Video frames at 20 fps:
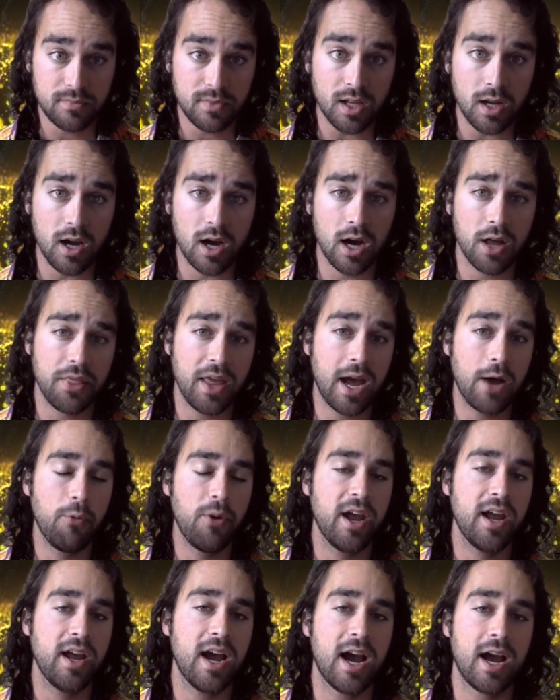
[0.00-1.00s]
That
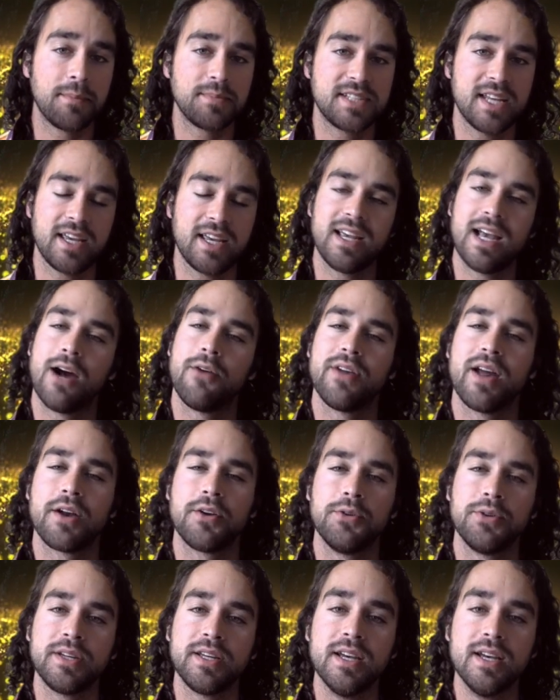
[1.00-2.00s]
way, I'm taking out not
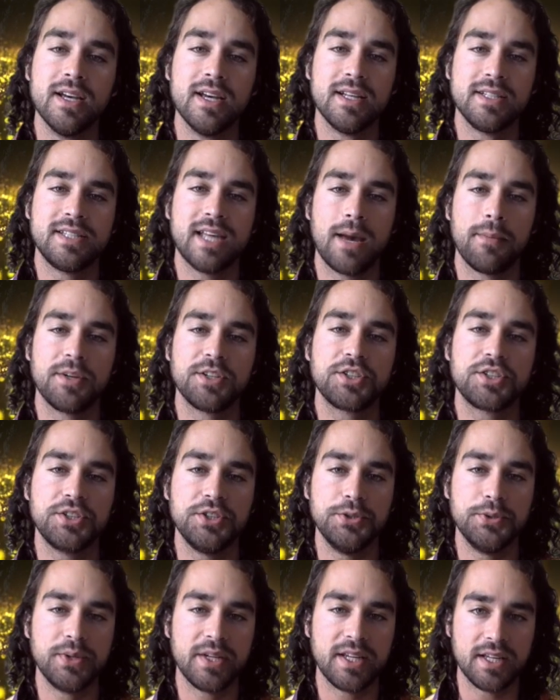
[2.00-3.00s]
only damage
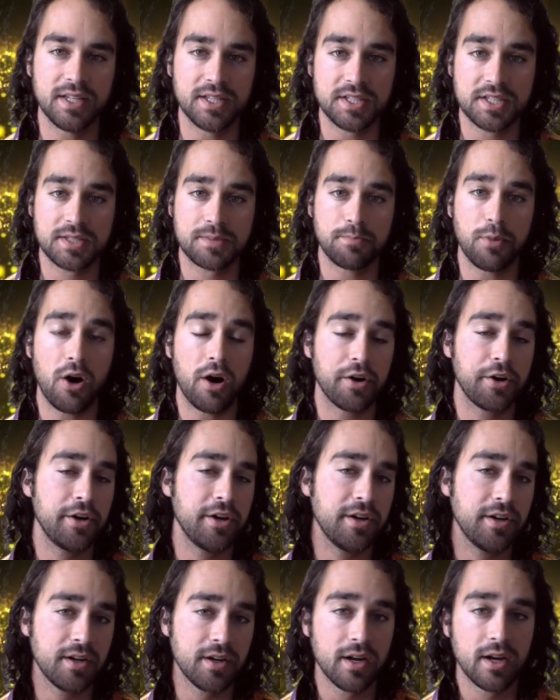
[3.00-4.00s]
to his spawner
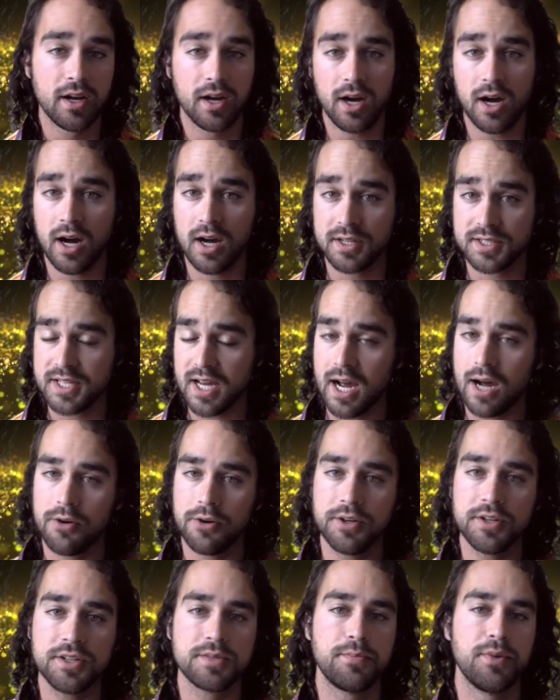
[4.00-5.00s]

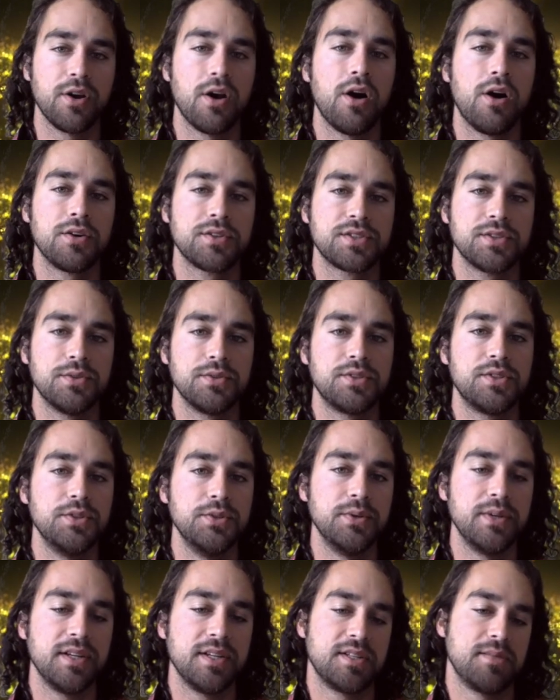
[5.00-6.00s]
towers, but also to
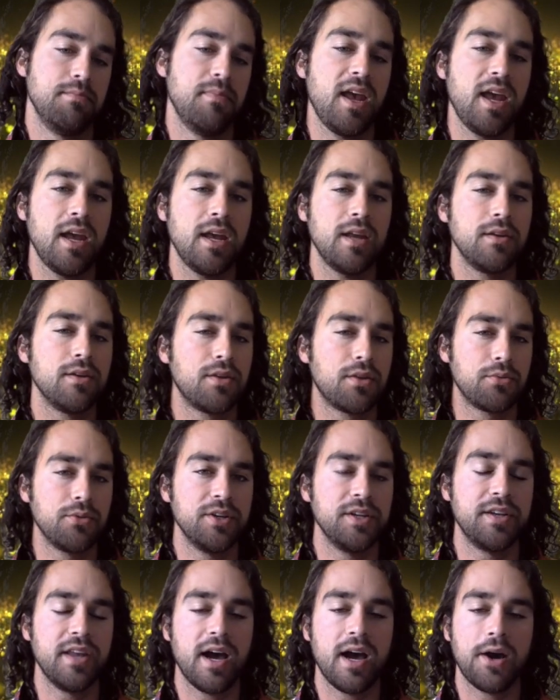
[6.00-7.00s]
his main 3
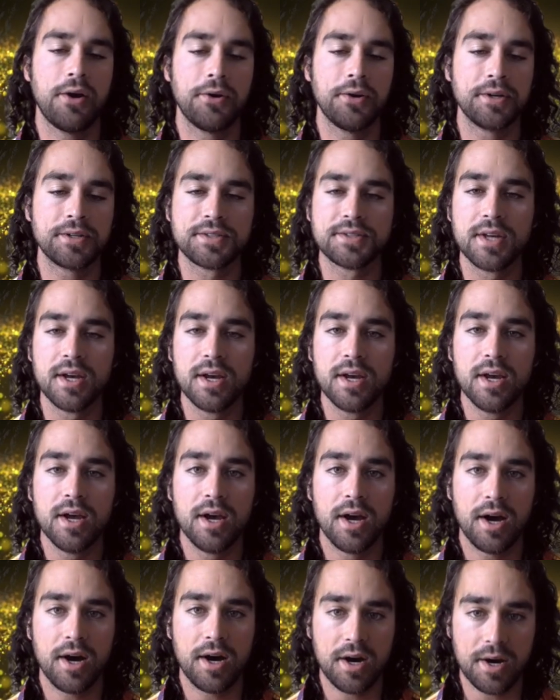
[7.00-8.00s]
towers.
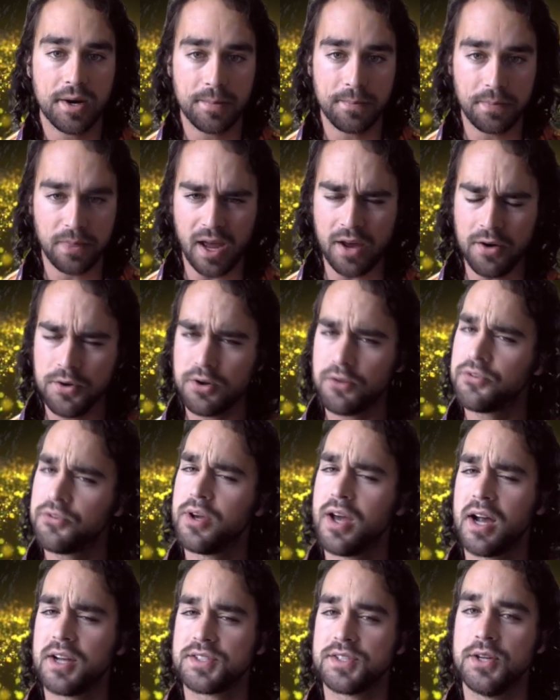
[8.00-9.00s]
I don't know if you
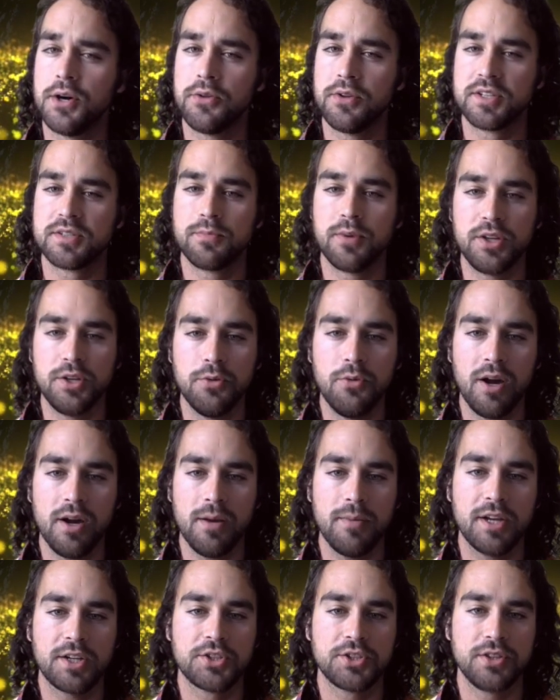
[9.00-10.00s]
guys know this, but you want to
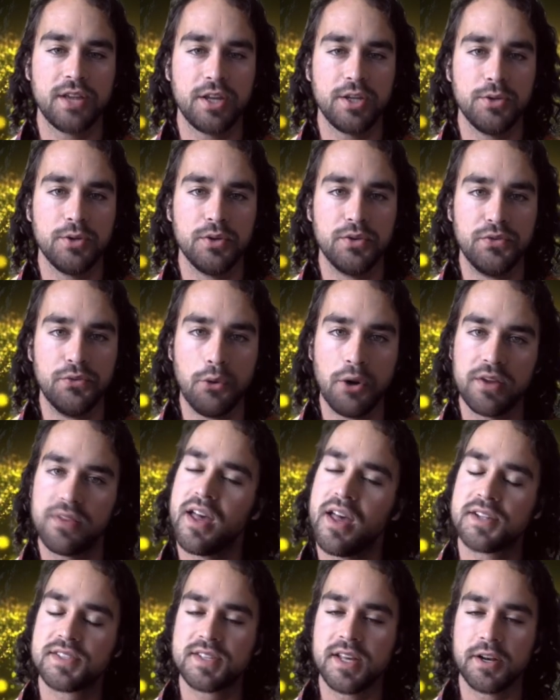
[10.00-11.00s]
make sure that you avoid
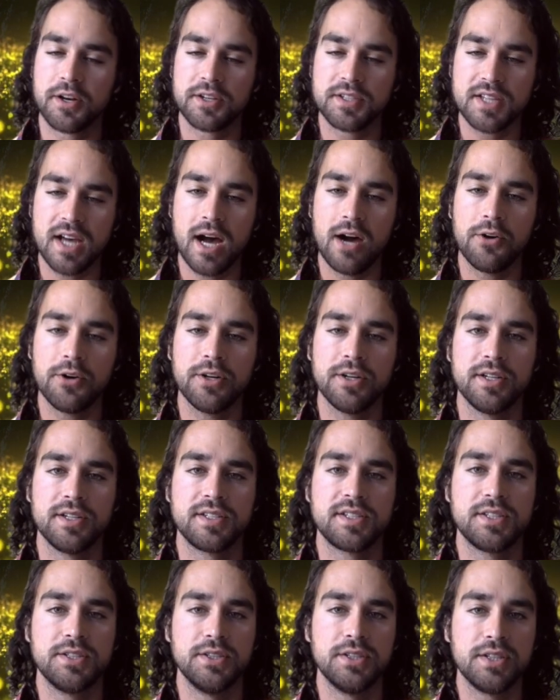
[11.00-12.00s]
that center tower
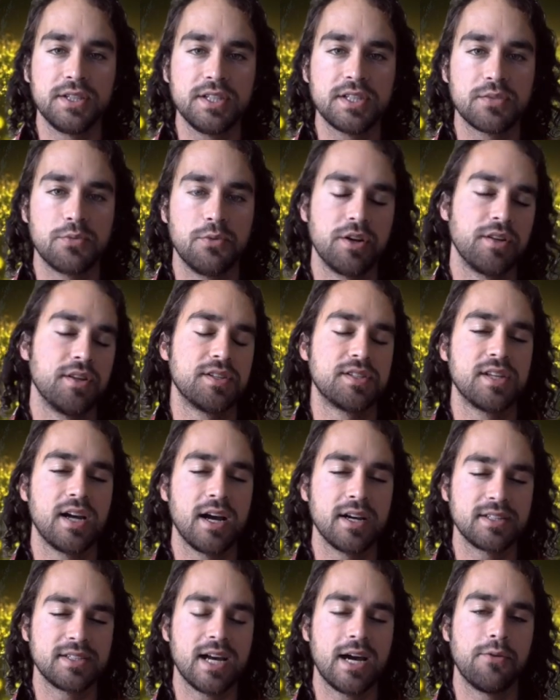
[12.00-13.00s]
until at least one of the
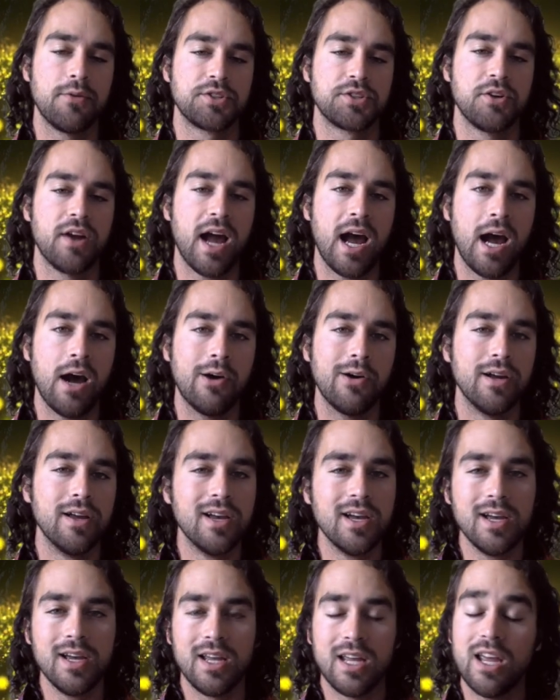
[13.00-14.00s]
side towers are out.
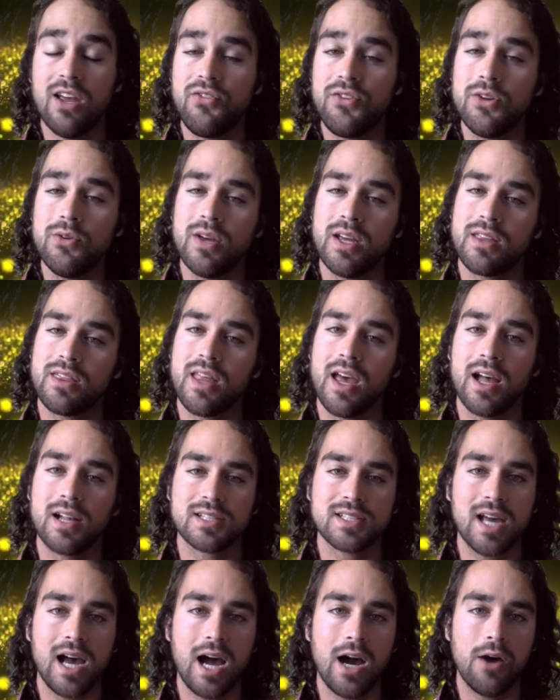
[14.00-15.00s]
If you hit that
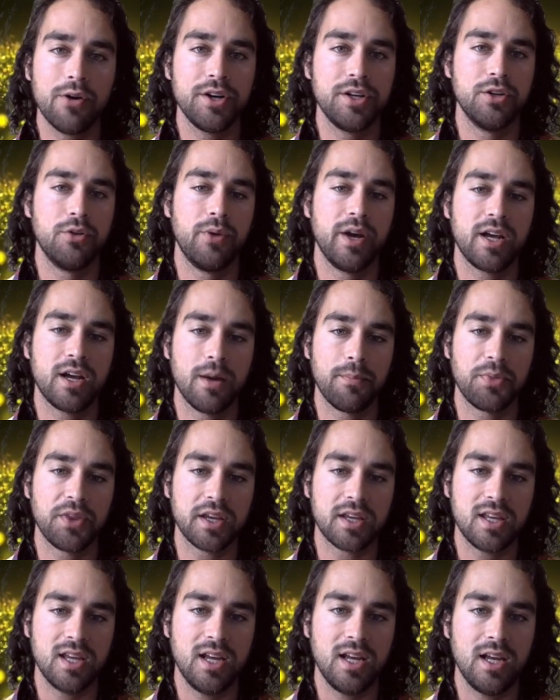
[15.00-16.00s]
tower, you'll wake up the
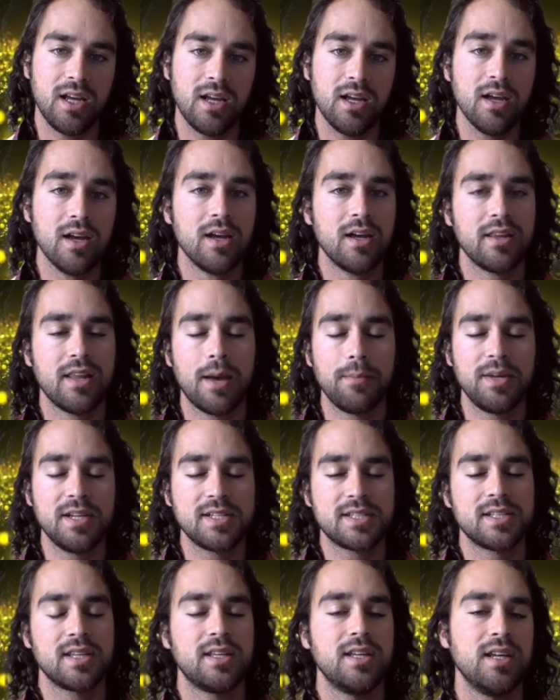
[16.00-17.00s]
king. That means
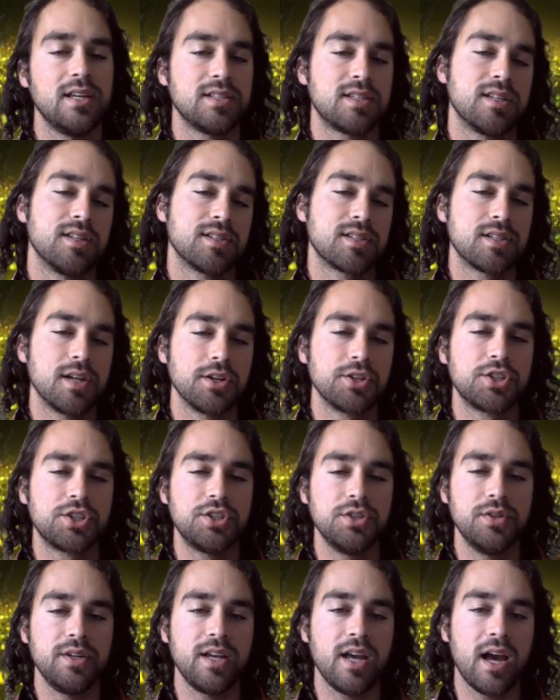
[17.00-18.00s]
the king's going to start
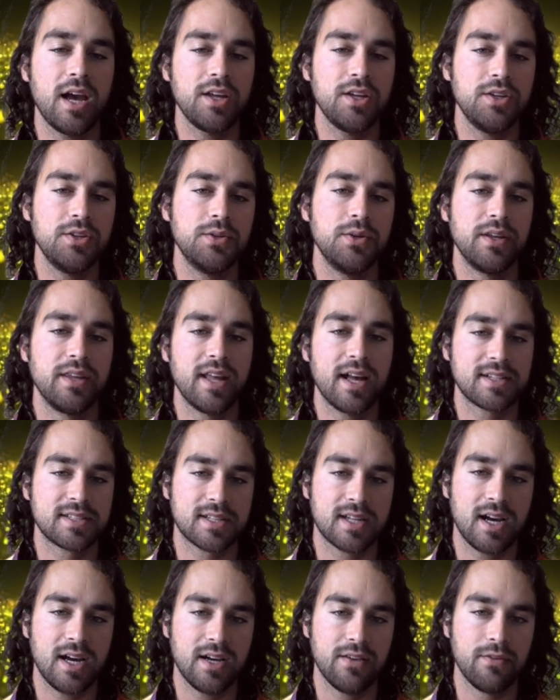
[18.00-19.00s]
shooting at you, and that's
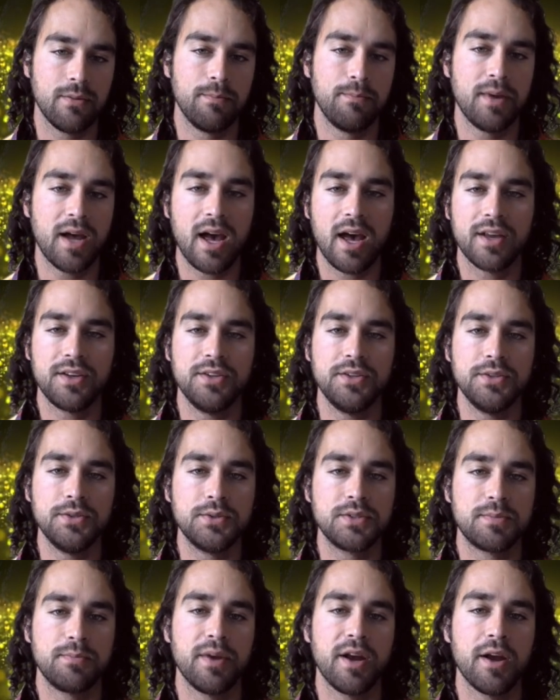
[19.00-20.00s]
kind of a bad
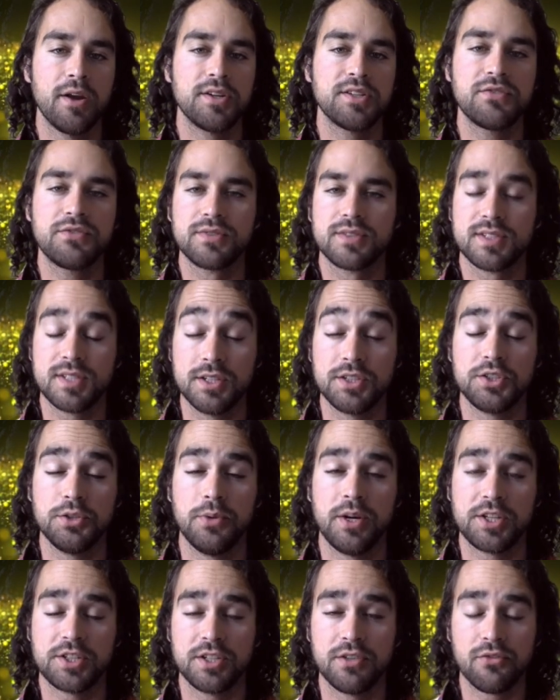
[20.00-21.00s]
news bears
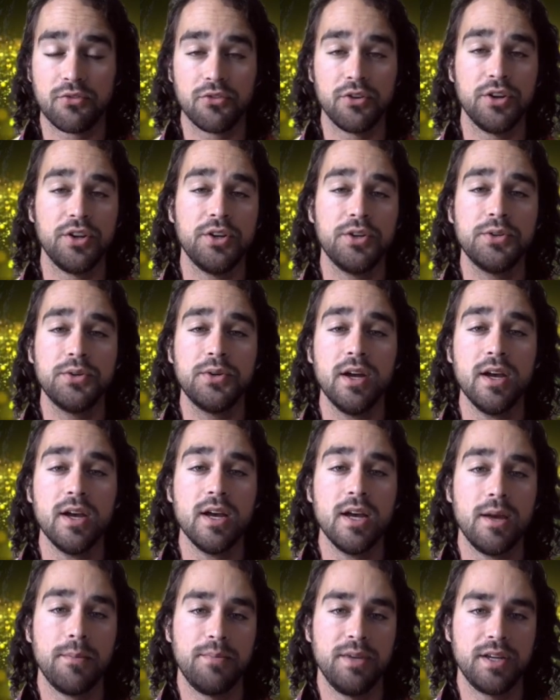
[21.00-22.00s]
situation for you,
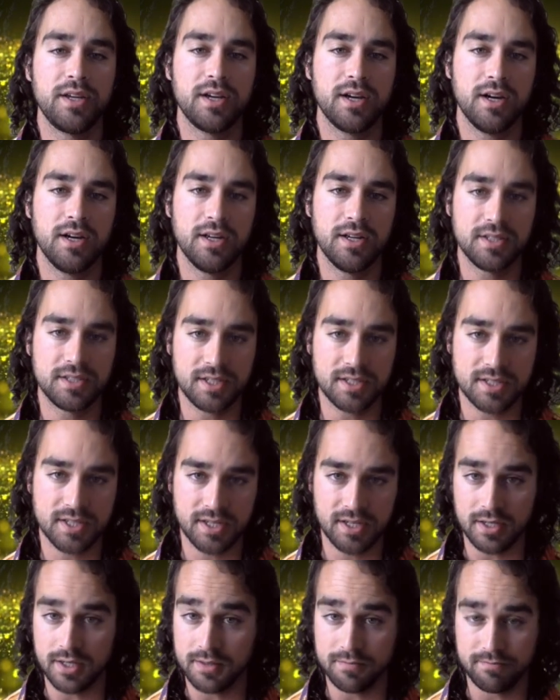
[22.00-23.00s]
because it's
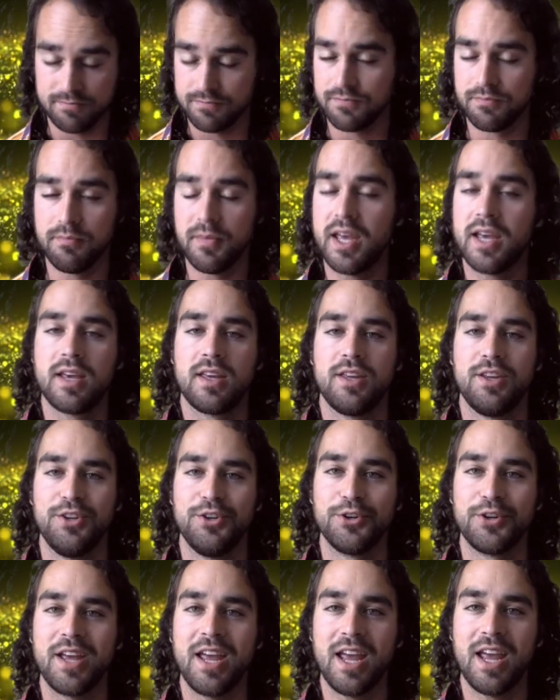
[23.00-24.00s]
going to make your
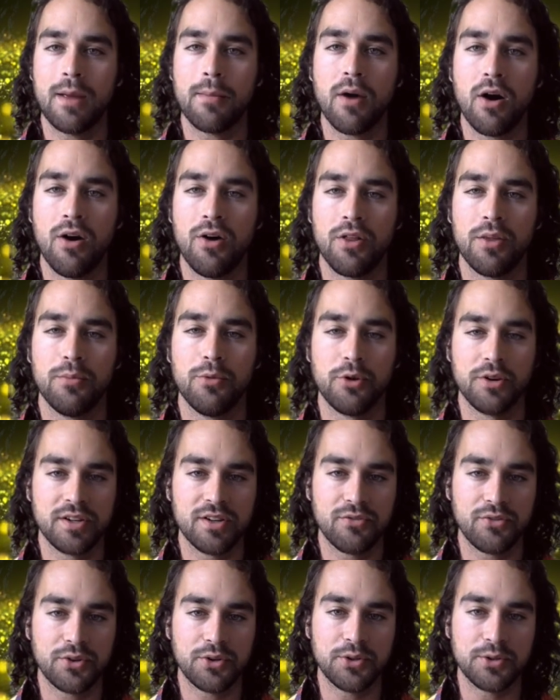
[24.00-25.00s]
game all the more
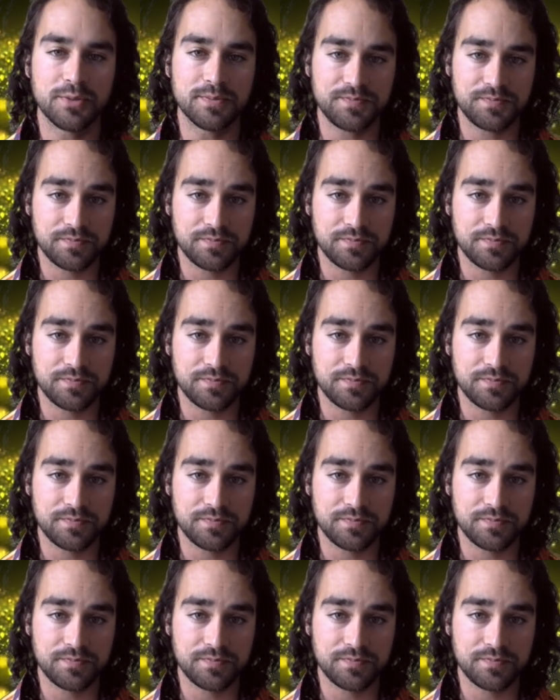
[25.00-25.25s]
difficult.